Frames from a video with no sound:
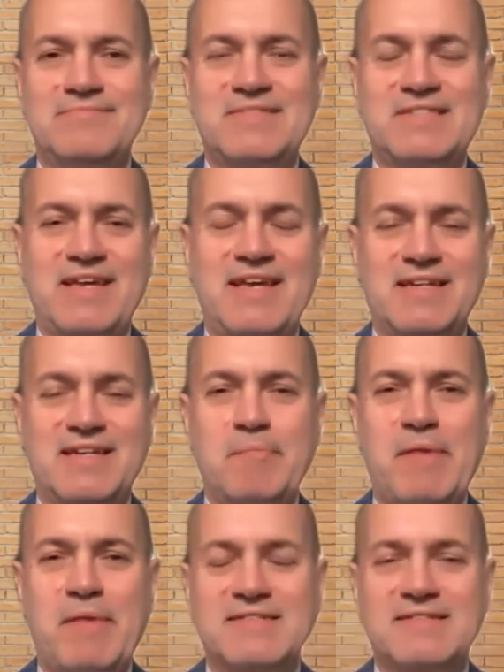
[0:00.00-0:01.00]
to gain
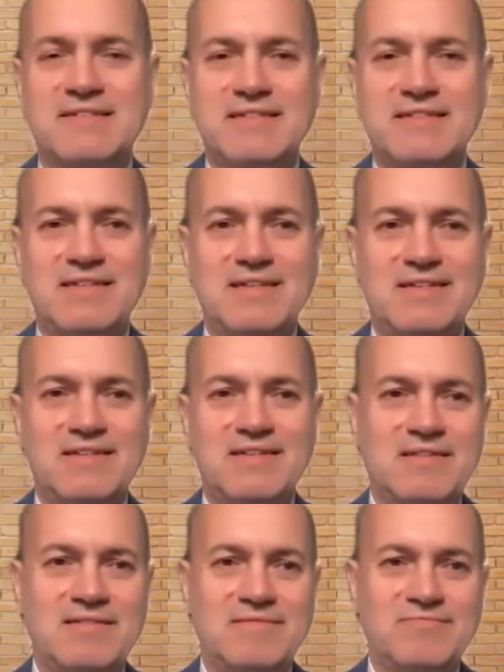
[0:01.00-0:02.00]
capacity.
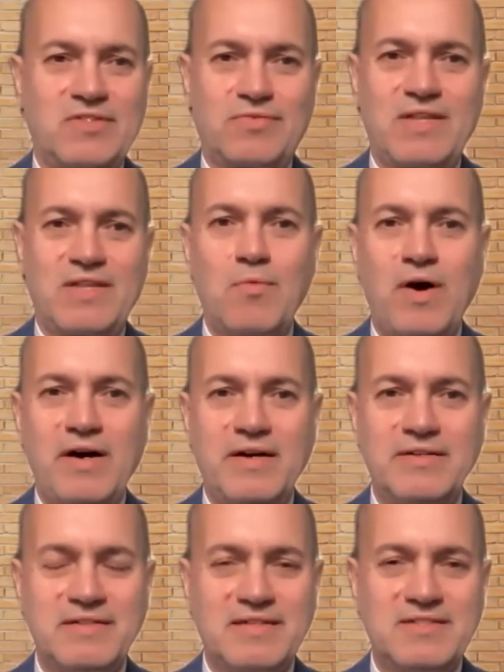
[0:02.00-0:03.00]

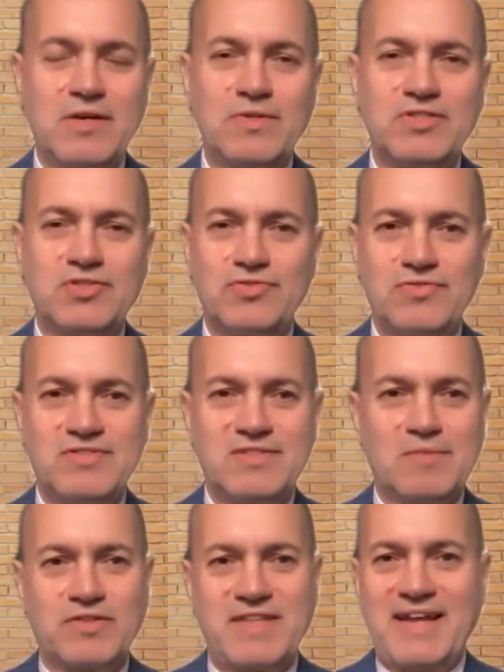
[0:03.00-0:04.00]
3.1 has now introduced a
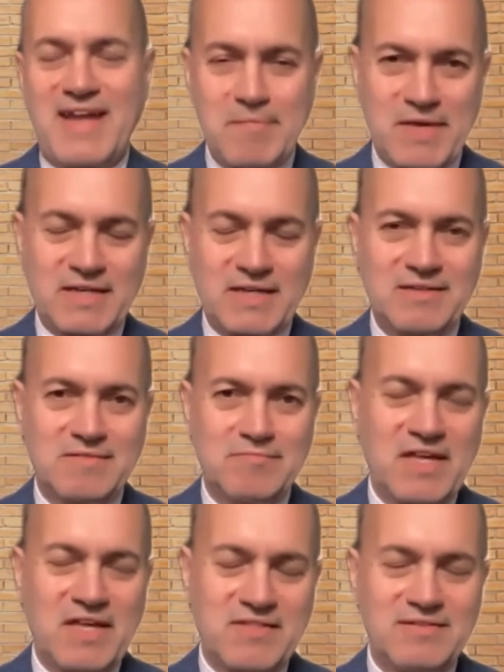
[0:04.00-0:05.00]
more dynamic
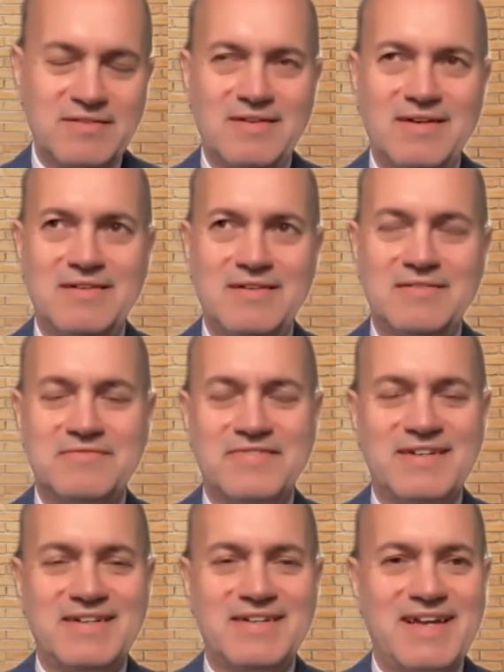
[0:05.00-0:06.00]
method of
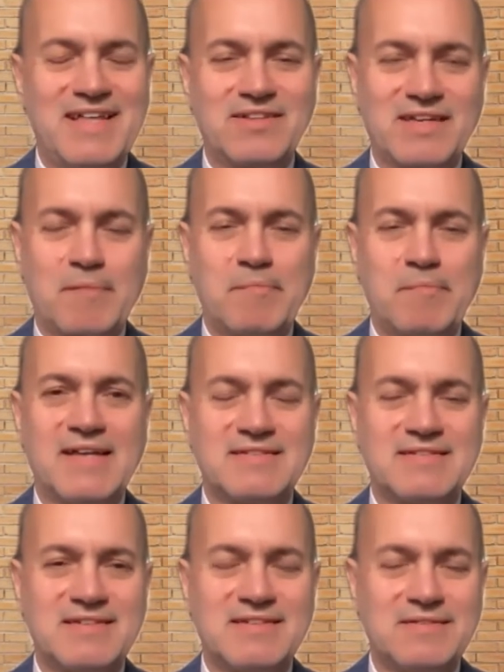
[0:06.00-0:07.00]
handling
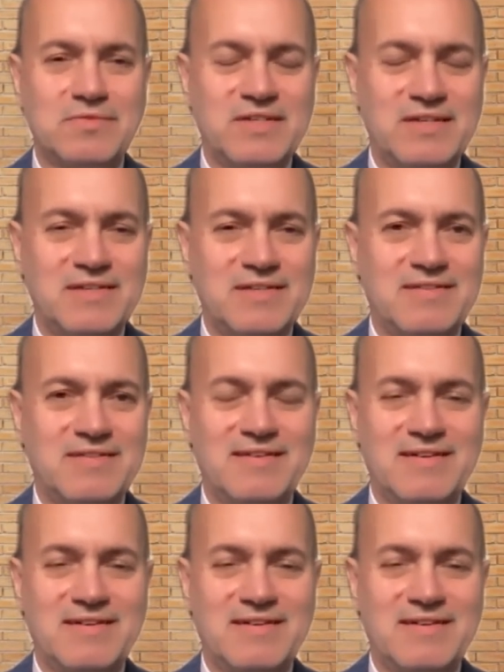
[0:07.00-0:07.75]
capacity with